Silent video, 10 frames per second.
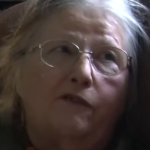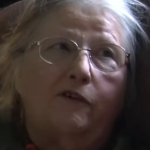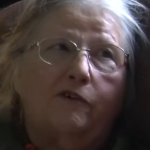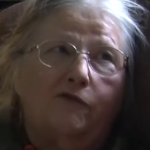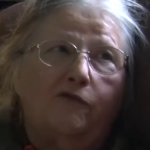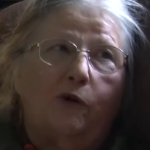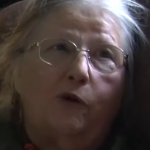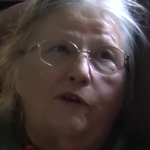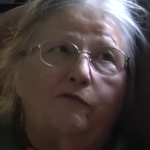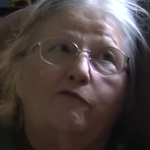first
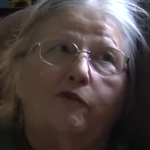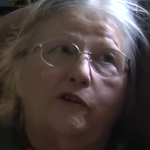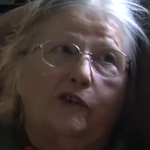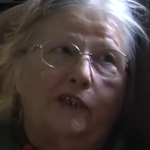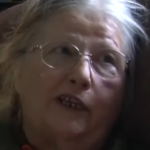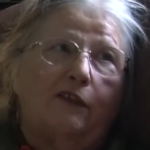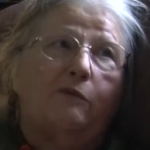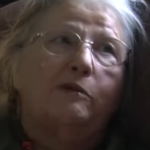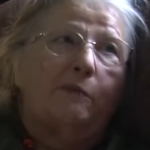floor. Unfortunately, there was a